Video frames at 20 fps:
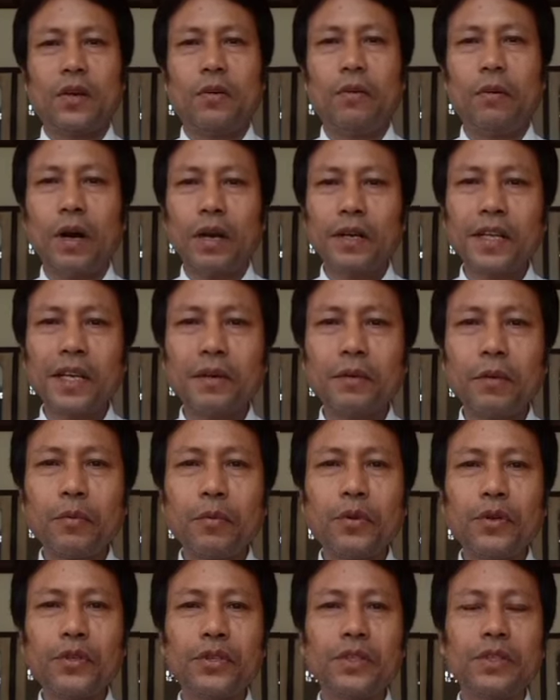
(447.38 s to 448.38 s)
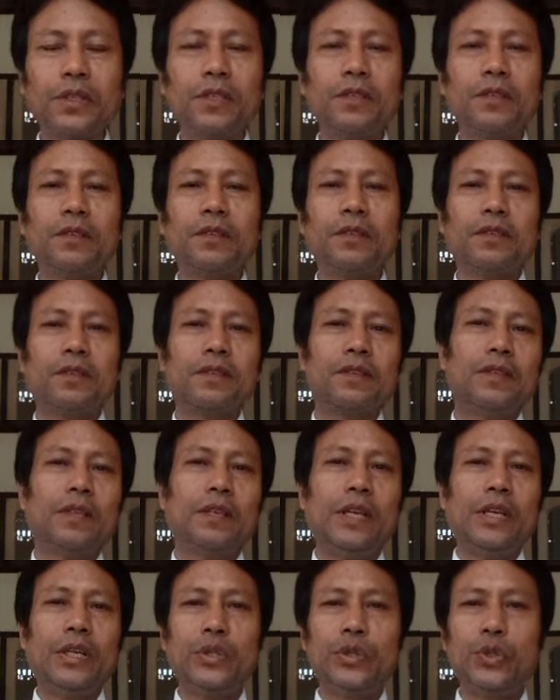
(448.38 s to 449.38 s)
what type of question
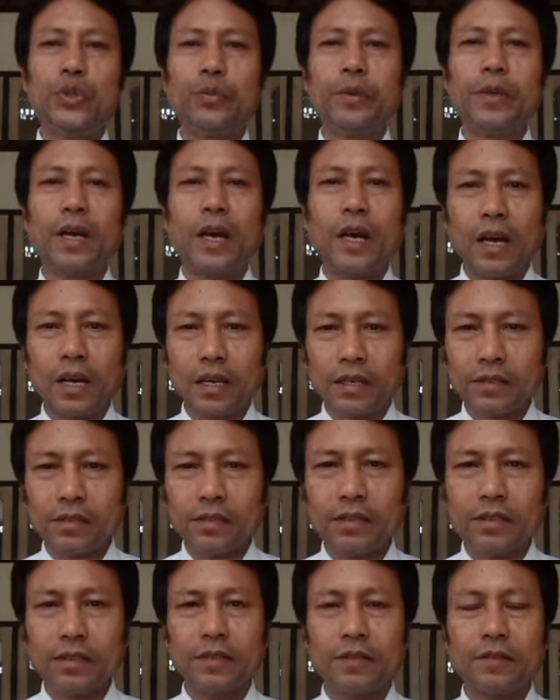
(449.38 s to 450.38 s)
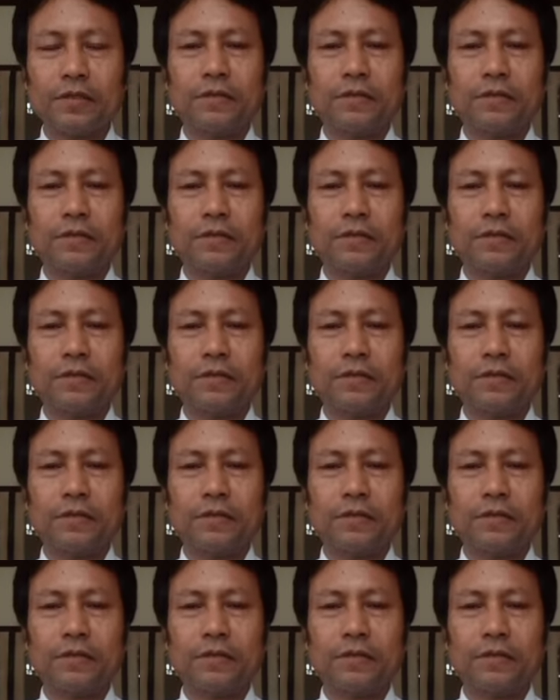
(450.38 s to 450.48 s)
is to be asked,